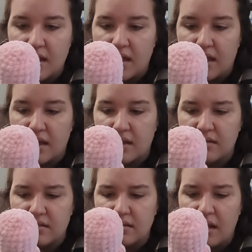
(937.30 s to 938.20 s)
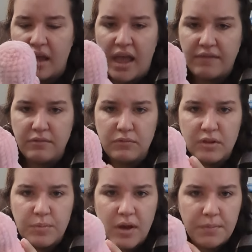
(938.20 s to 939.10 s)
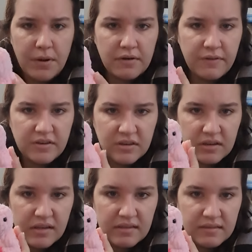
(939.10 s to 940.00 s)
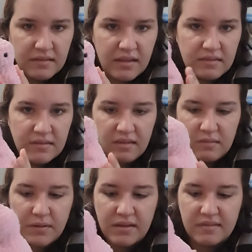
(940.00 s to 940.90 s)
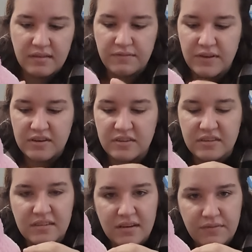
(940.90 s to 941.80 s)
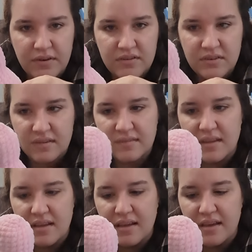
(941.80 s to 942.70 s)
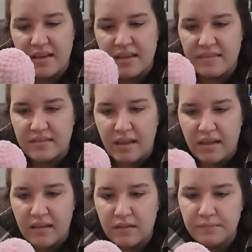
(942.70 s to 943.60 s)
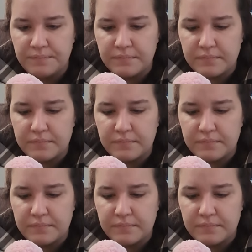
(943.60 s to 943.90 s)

and I haven't really bought Parfait Chunky since. That's why he's unfinished. I just gotta finish his tail,